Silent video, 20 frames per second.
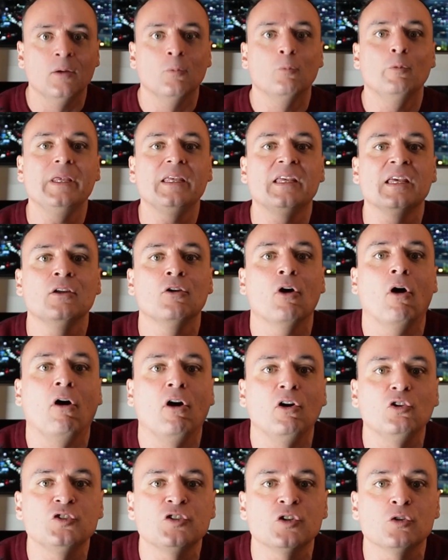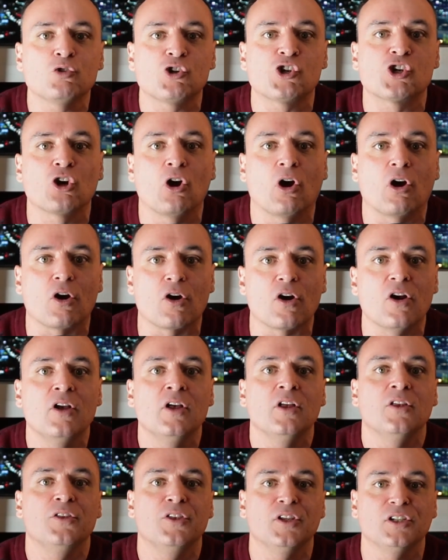we can also chart
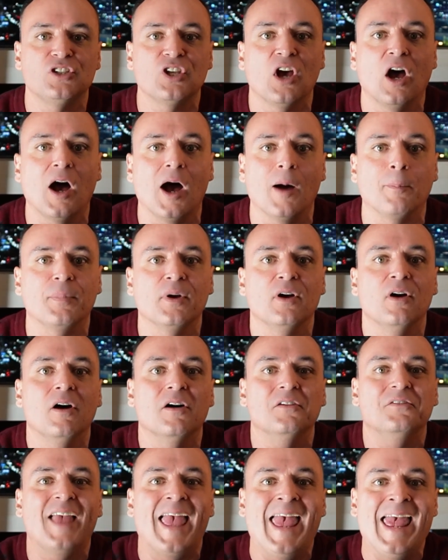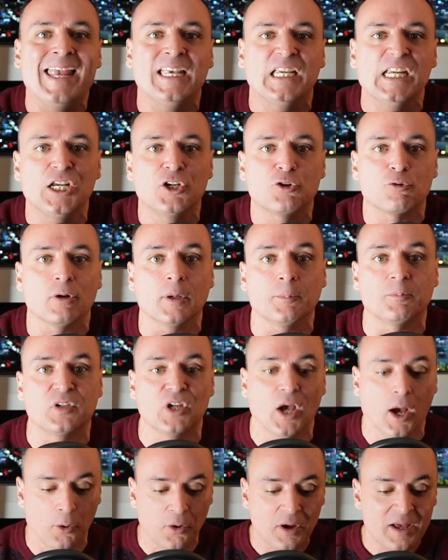the top of any
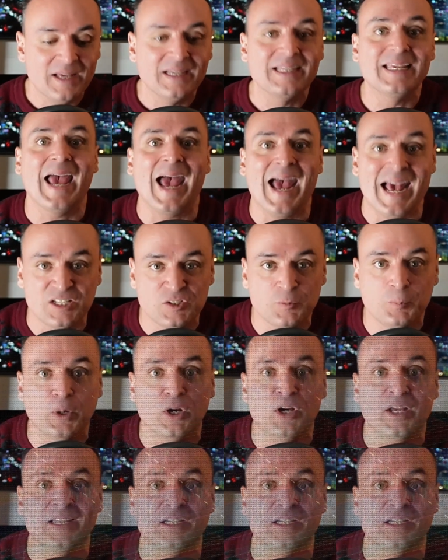crypto, Kaspa